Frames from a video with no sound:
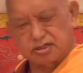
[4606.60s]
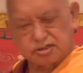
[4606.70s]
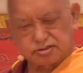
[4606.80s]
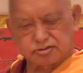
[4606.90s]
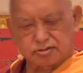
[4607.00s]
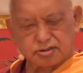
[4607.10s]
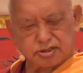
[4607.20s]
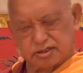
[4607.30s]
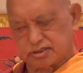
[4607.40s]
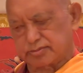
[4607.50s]
So
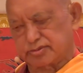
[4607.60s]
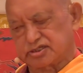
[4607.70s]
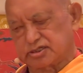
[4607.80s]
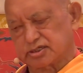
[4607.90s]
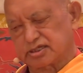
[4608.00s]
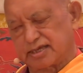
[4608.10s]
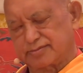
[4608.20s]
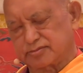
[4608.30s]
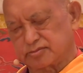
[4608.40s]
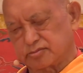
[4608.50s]
Rinpoche
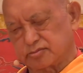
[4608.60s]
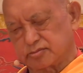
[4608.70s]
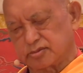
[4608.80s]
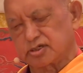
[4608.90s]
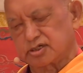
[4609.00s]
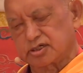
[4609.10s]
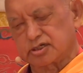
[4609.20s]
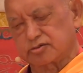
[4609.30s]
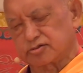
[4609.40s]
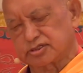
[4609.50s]
came
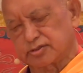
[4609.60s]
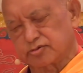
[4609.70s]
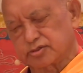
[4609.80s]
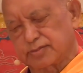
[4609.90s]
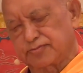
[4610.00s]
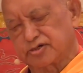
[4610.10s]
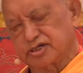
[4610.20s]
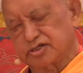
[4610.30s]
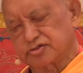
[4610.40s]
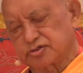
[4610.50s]
with the
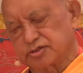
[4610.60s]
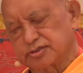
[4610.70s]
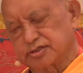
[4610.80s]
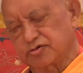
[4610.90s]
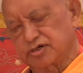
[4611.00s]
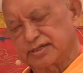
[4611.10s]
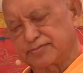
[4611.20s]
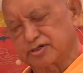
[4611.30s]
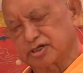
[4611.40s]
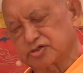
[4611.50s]
body, the holy body,